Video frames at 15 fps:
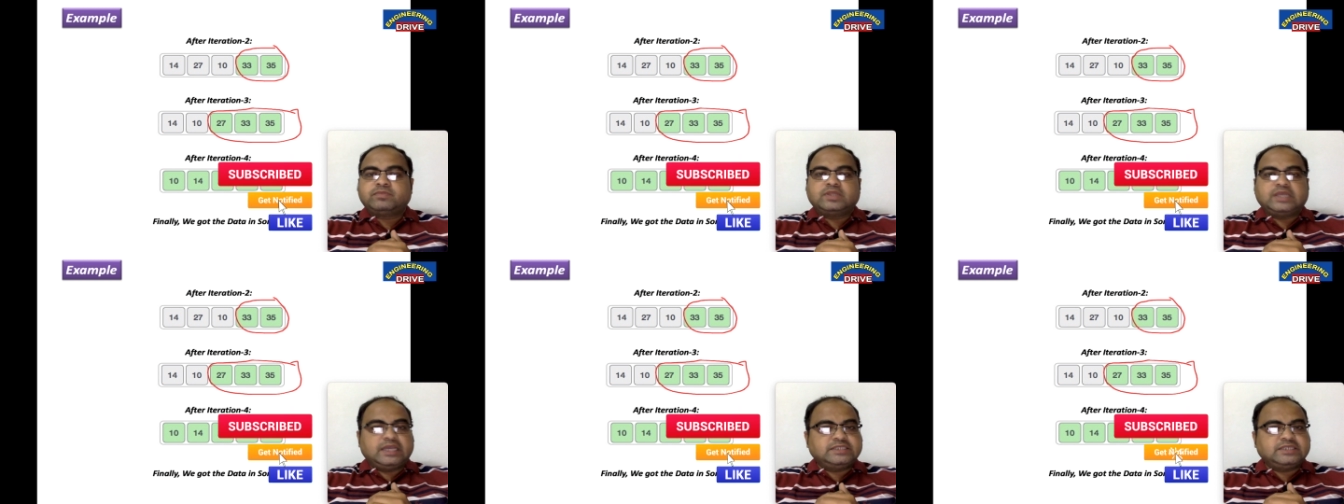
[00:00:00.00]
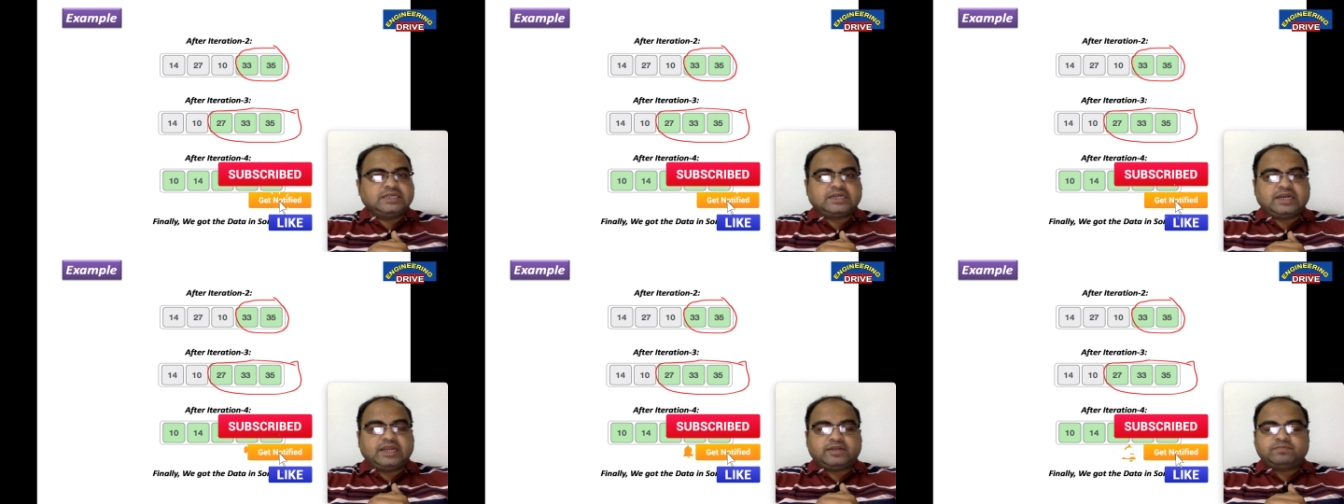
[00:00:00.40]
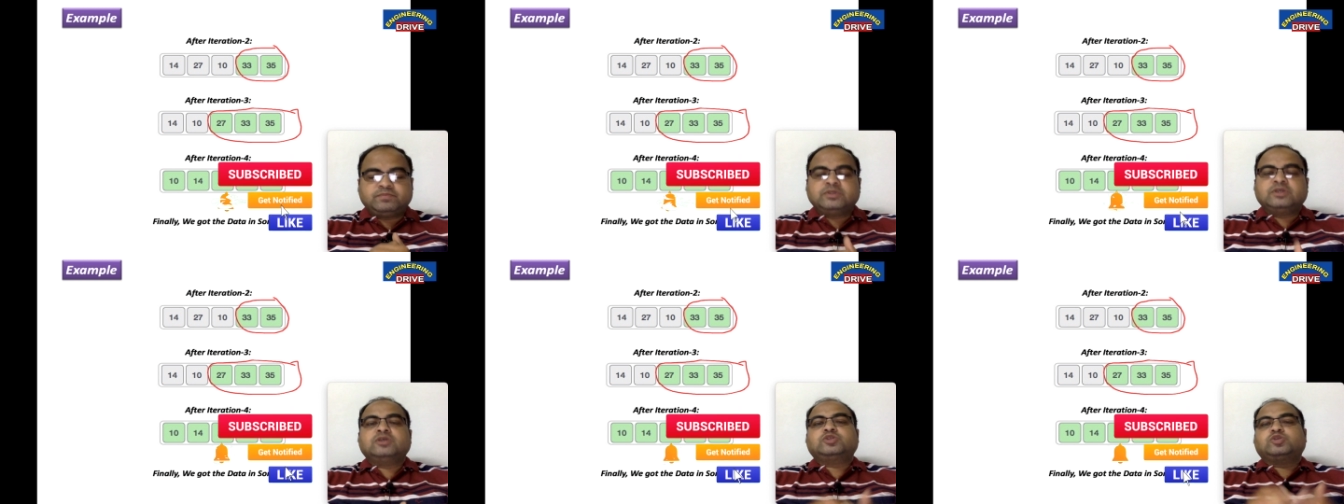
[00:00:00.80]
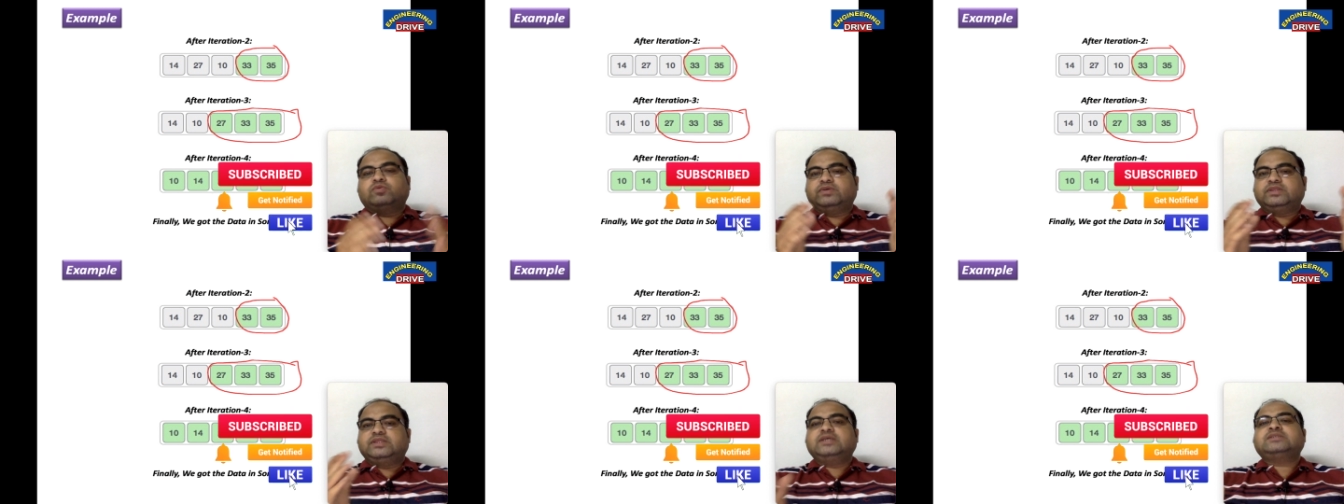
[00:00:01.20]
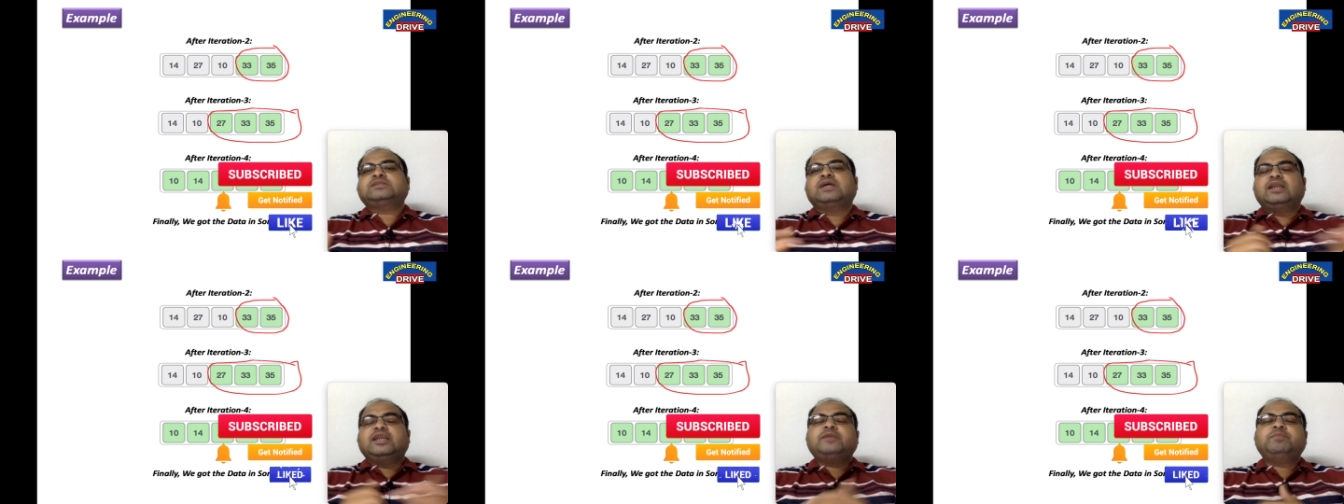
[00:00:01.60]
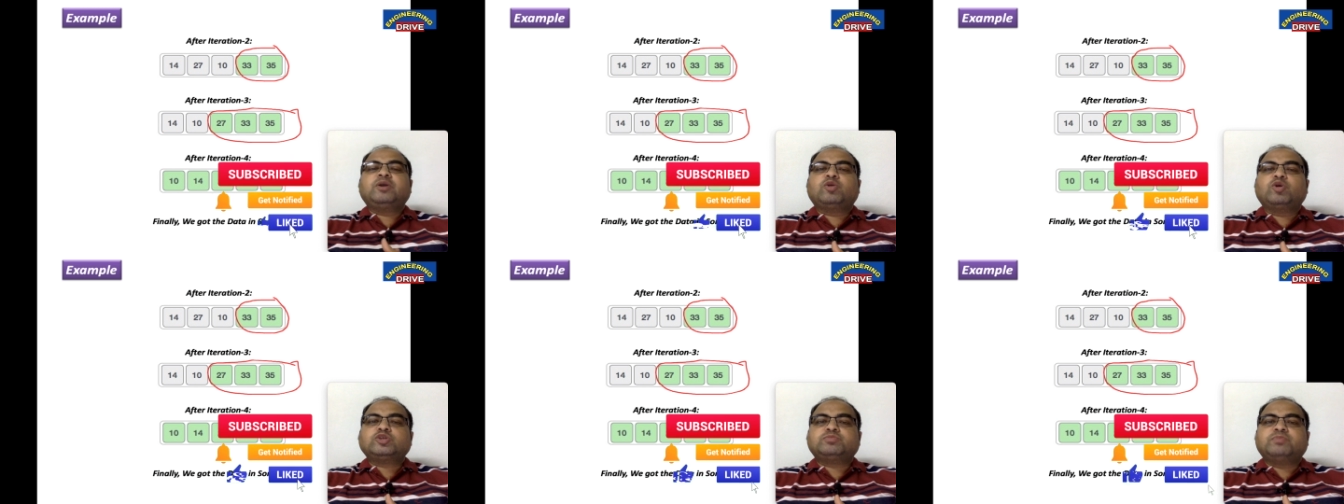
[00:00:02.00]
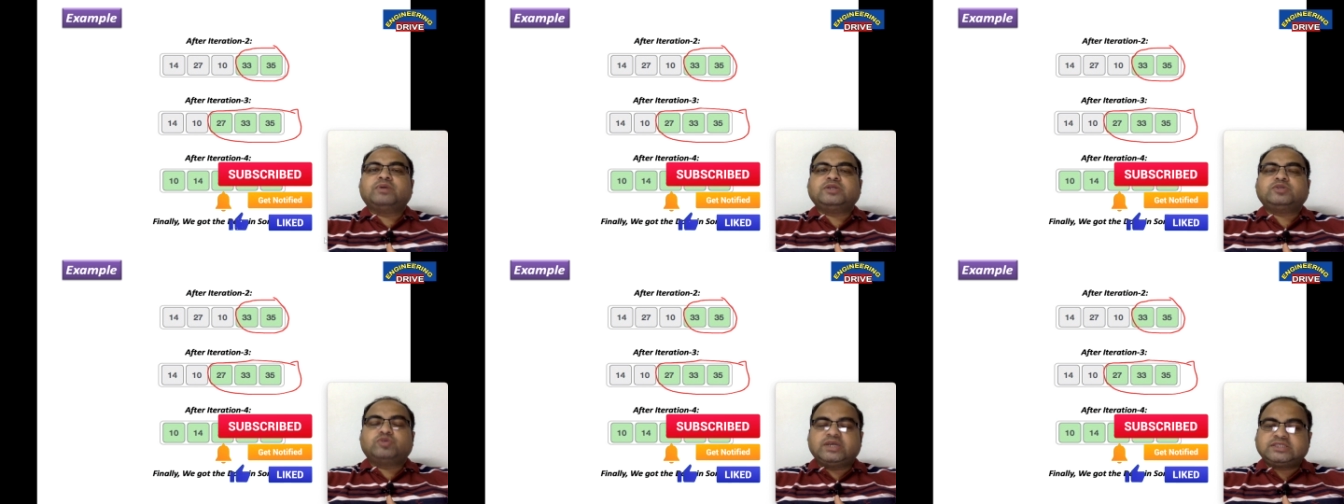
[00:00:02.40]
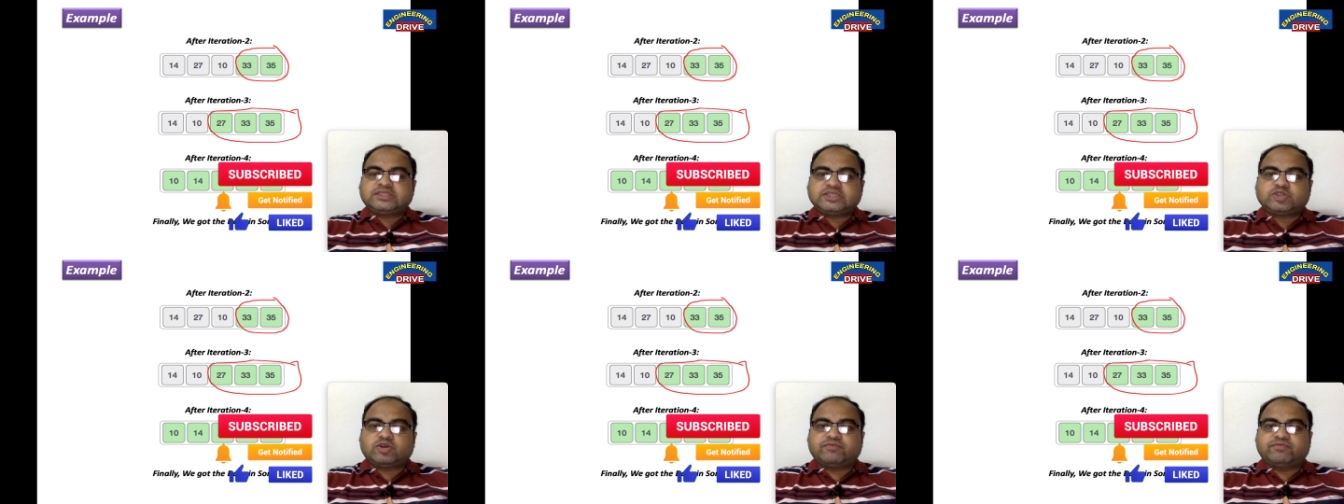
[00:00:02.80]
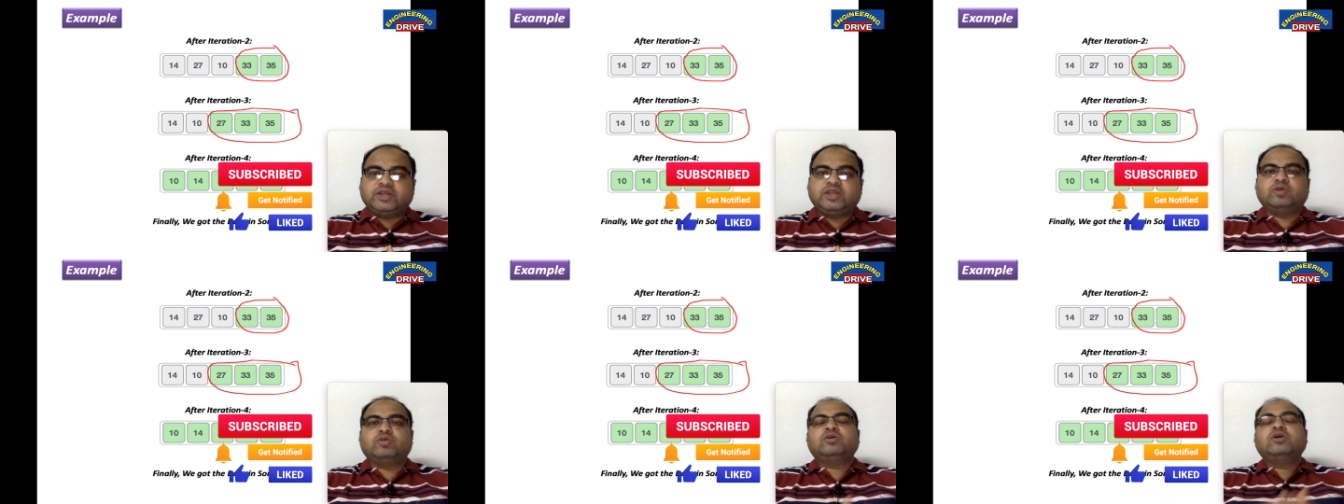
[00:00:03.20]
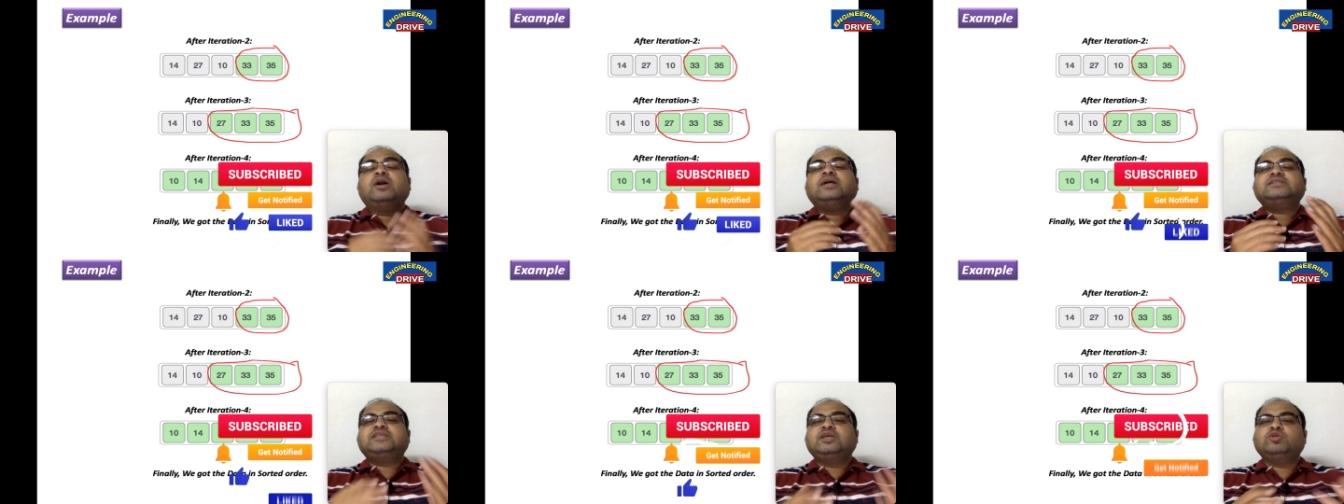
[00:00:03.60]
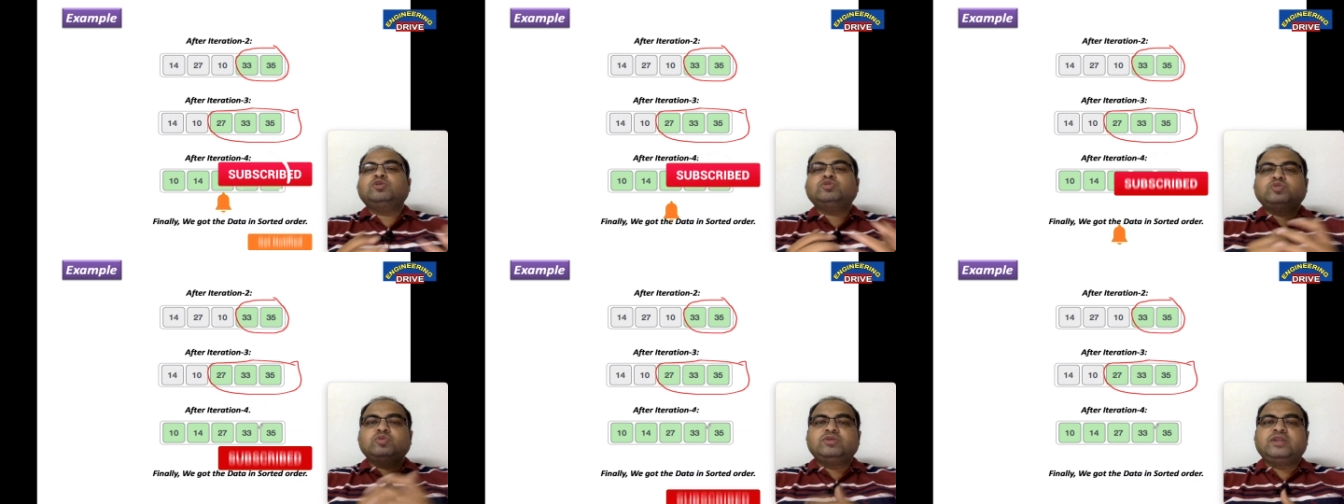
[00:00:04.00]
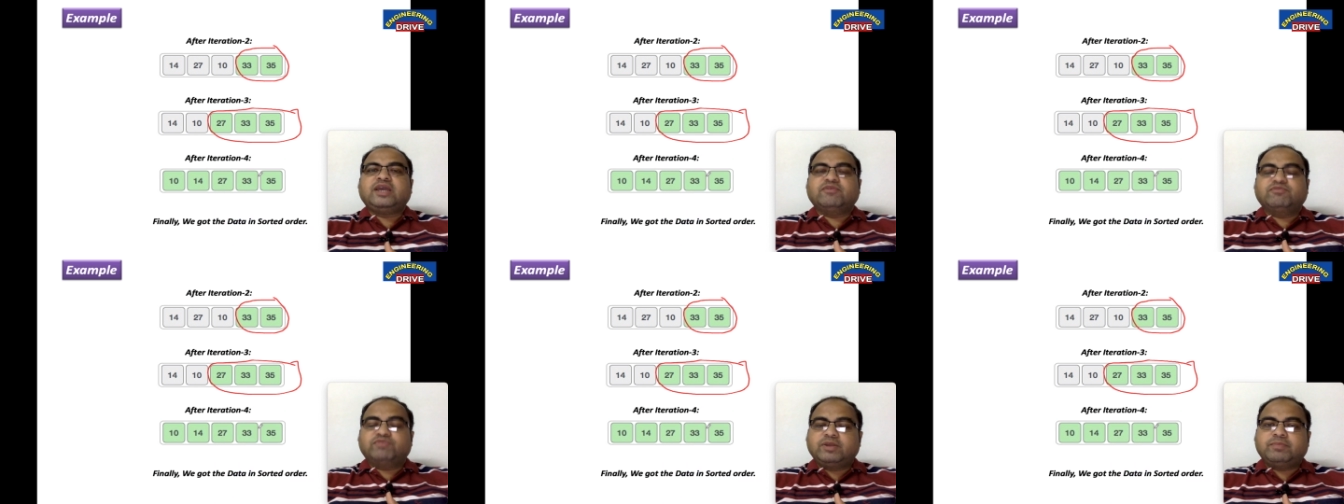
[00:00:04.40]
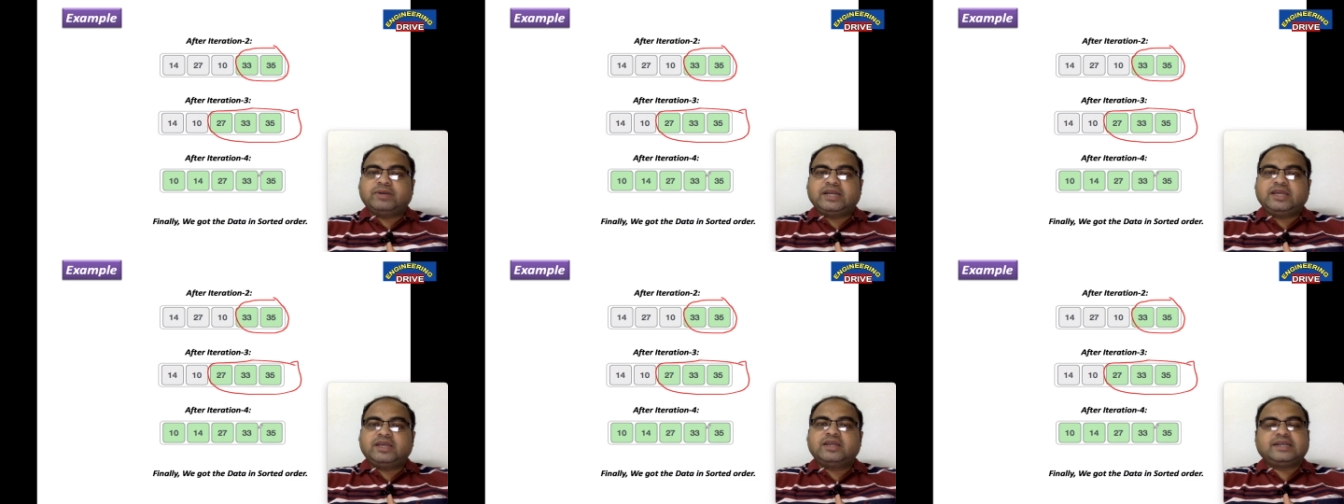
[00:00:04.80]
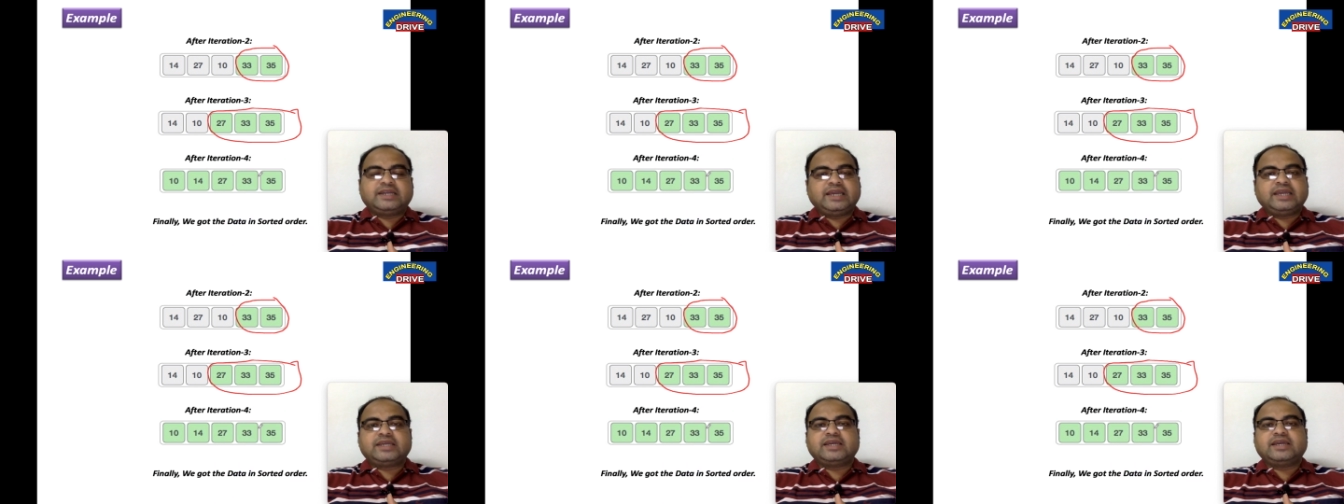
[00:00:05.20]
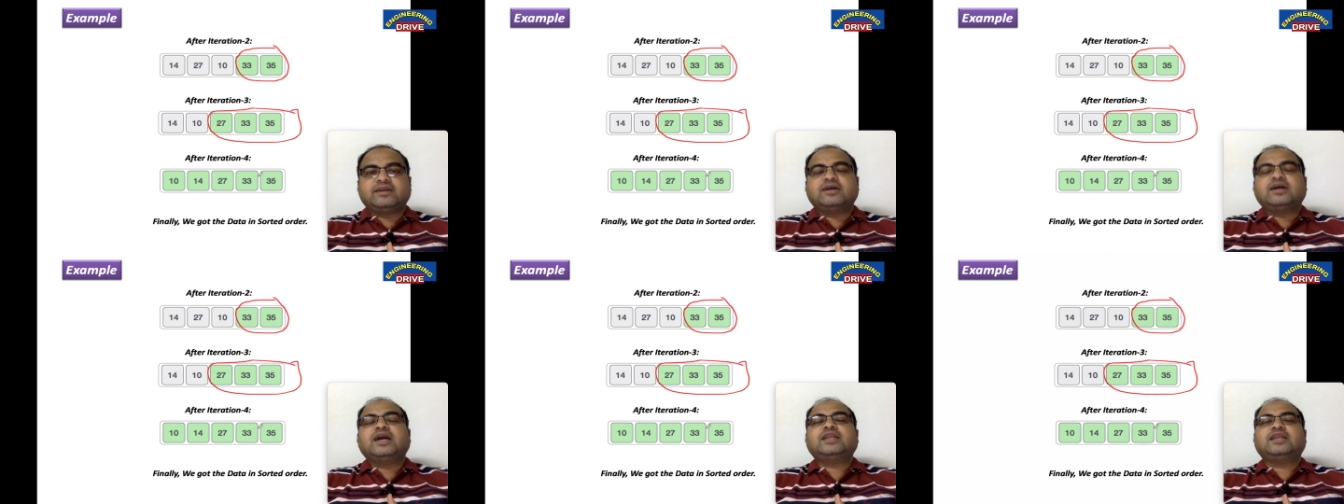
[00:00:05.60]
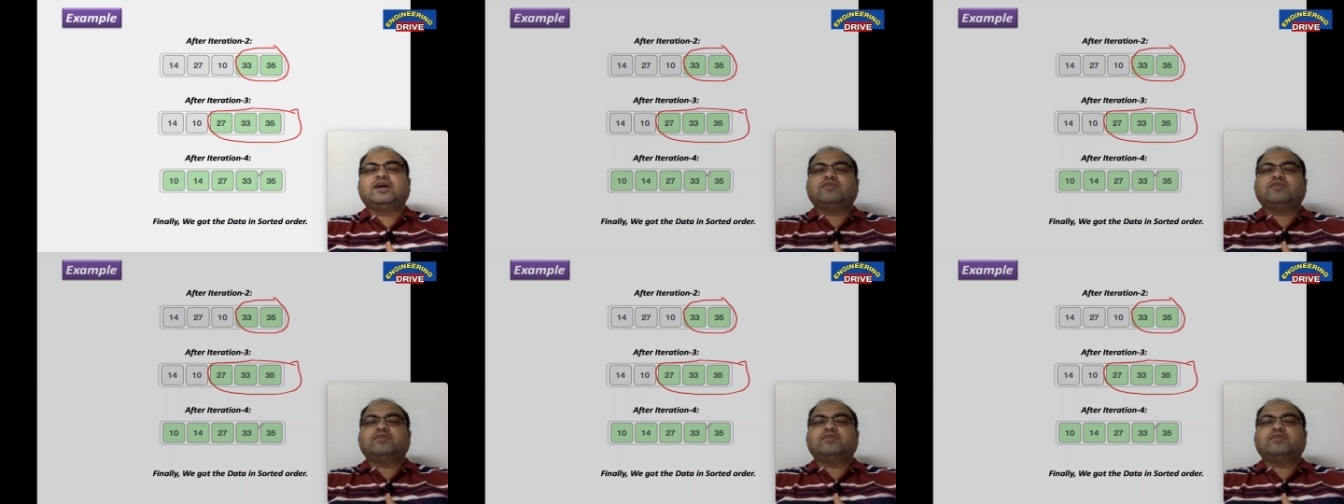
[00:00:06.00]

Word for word: Is it clear? So with this let me close my today's session of video. See you soon everybody. Take care. Allah